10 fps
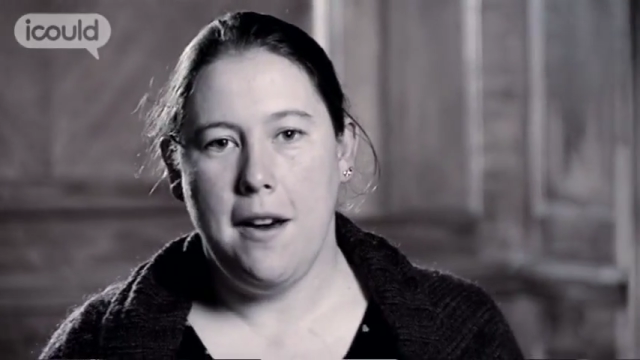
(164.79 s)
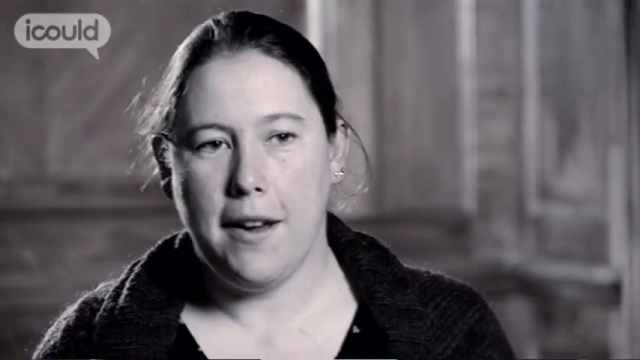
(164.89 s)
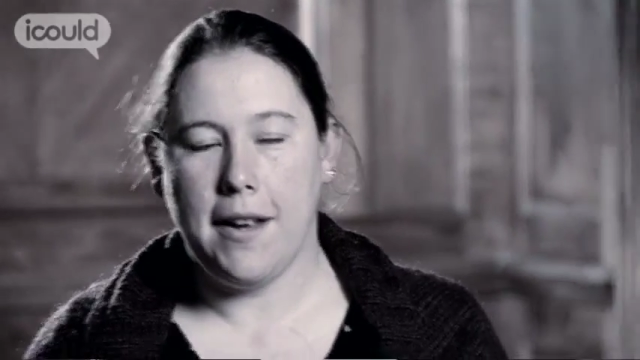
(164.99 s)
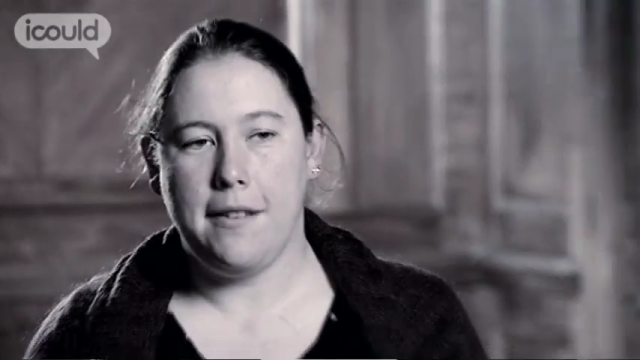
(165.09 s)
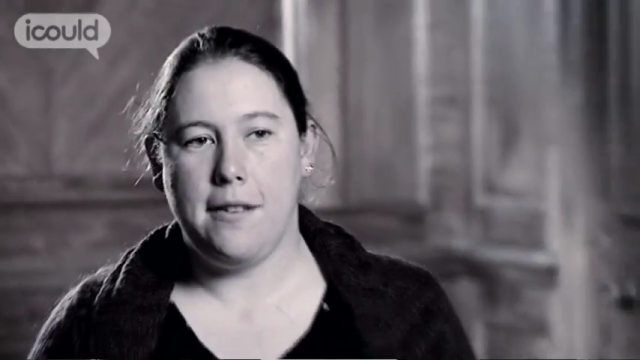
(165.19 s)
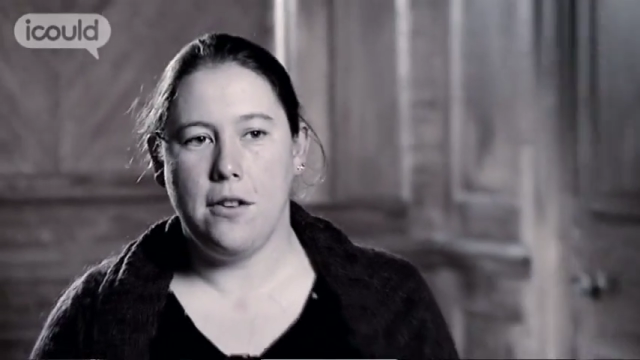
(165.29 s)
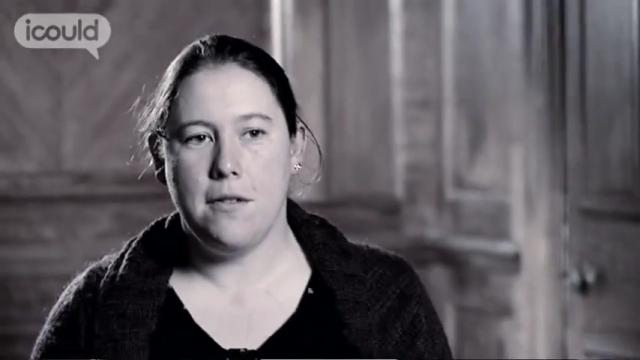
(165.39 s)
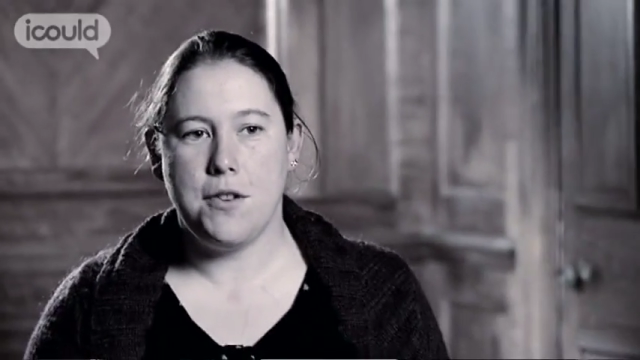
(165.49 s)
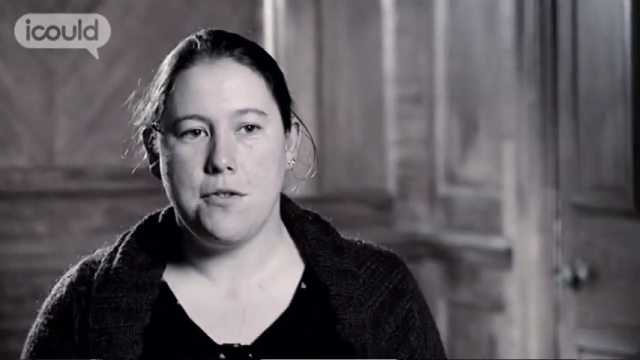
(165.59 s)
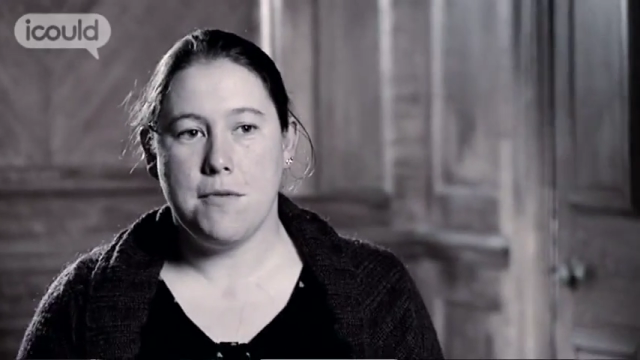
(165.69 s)
I get to
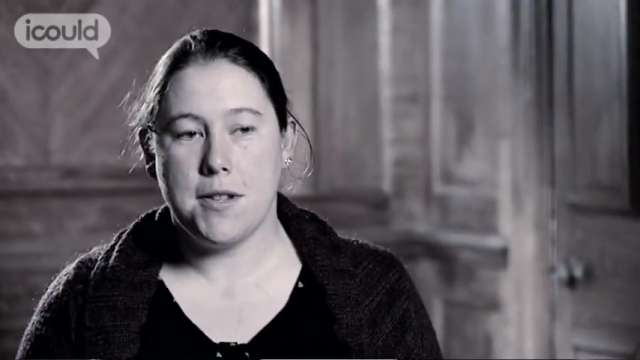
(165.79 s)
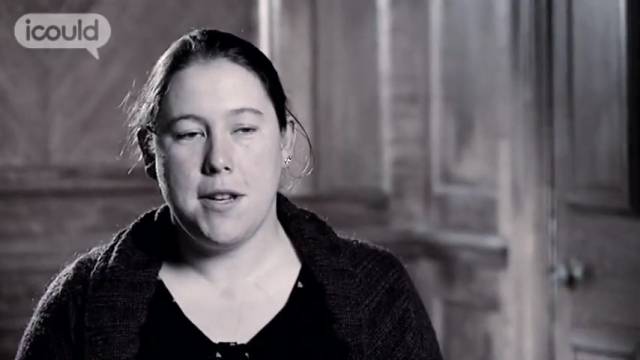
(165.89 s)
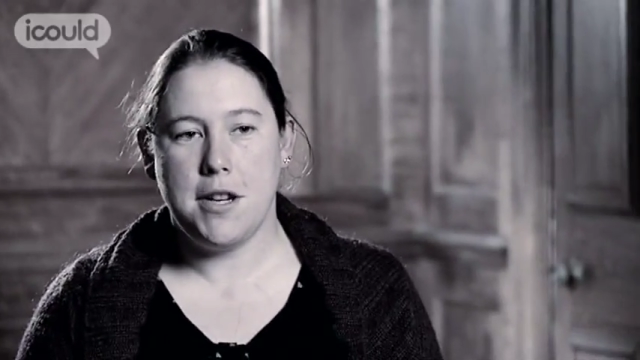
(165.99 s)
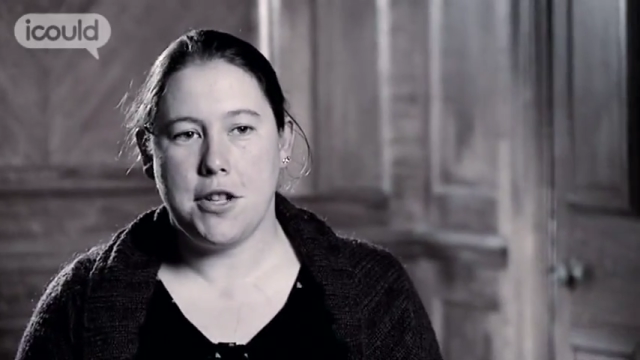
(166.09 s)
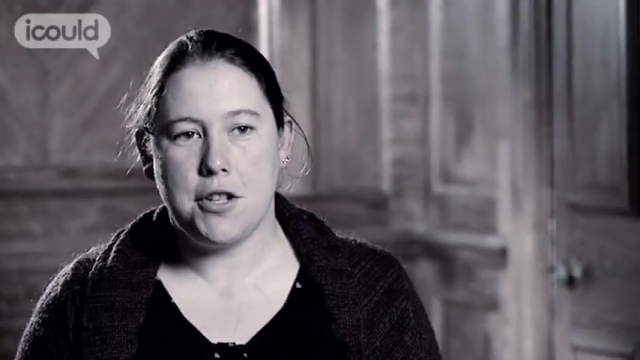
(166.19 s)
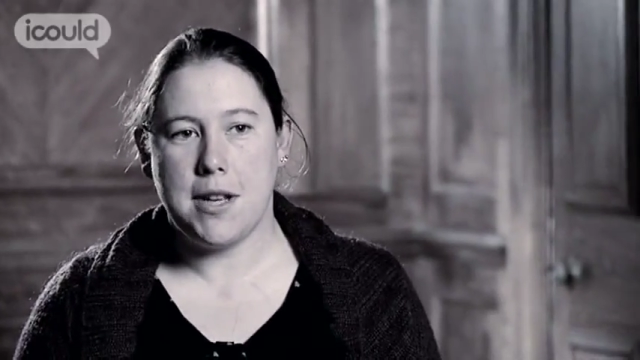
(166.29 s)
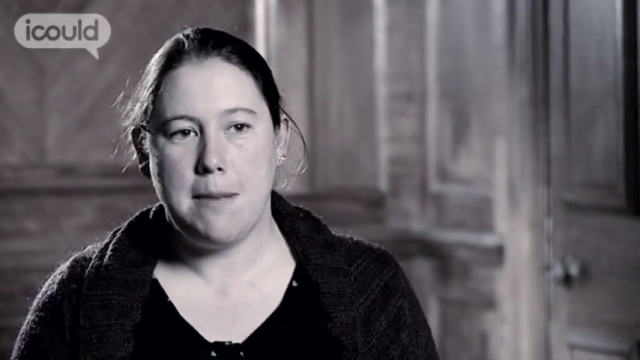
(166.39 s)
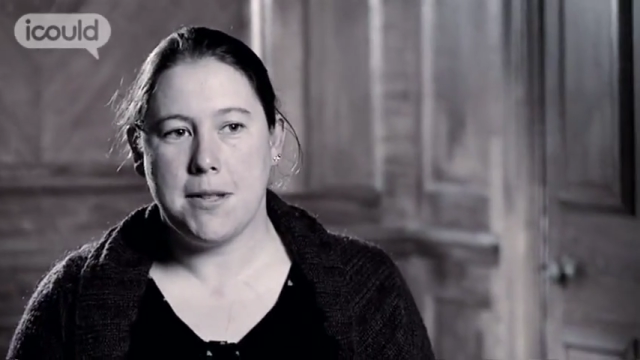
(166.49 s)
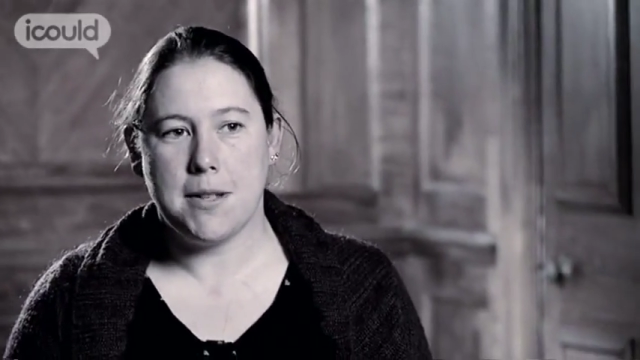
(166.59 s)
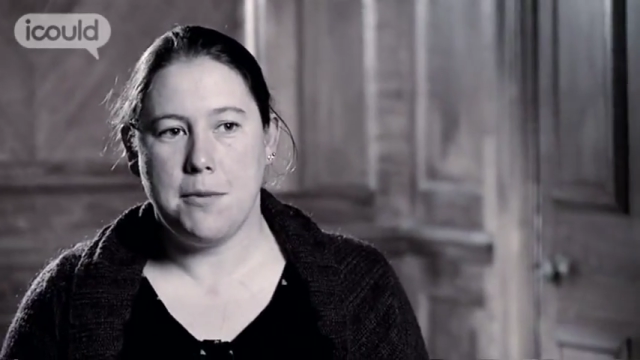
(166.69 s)
do original research
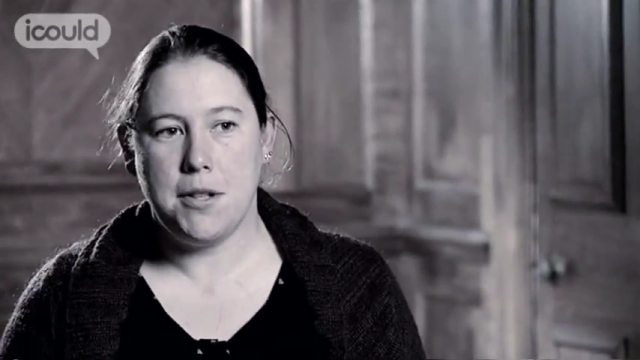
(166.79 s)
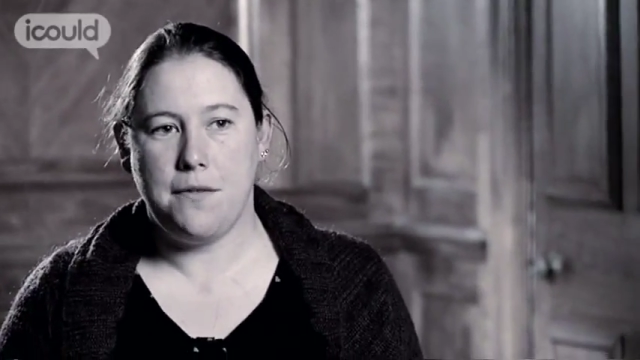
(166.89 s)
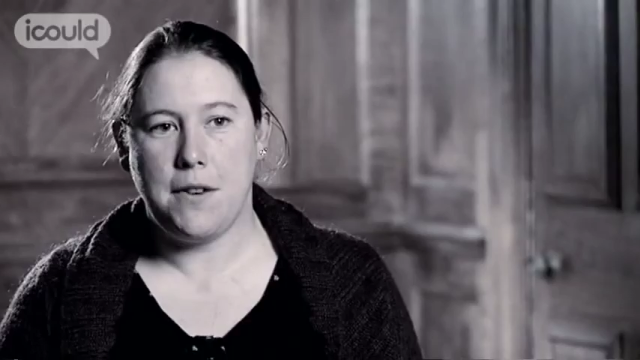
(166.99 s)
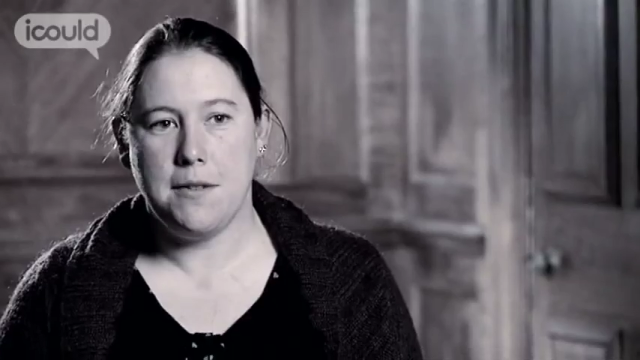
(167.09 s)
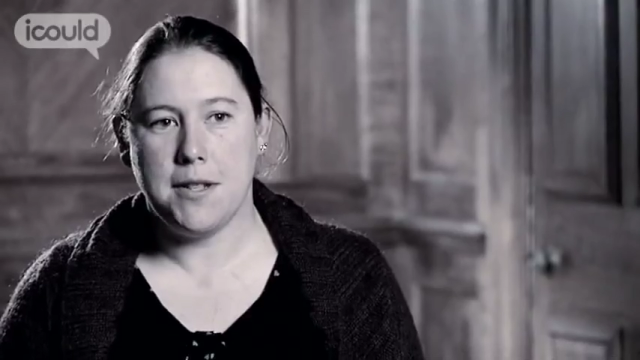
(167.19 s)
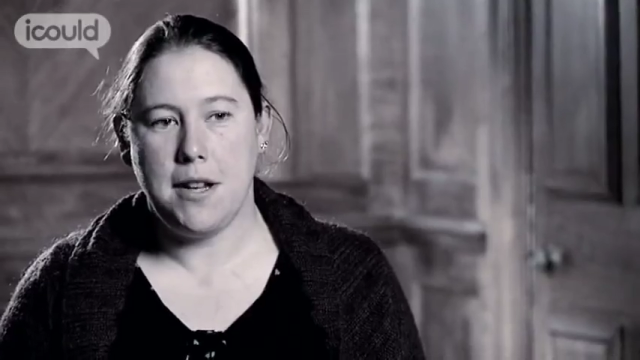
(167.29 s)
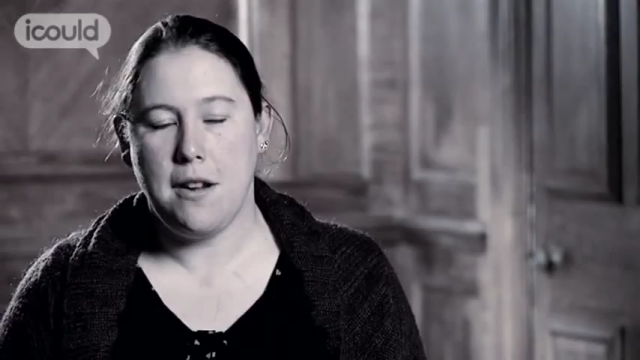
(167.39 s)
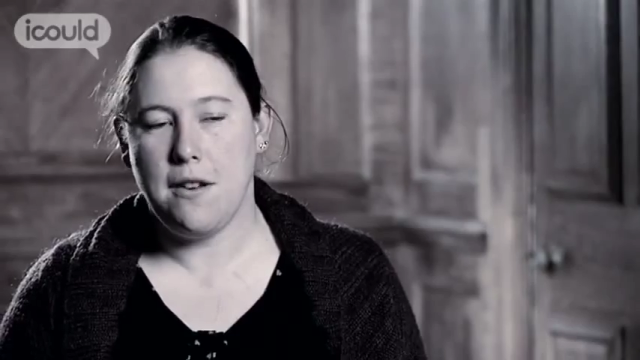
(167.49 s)
same as I would if I was in a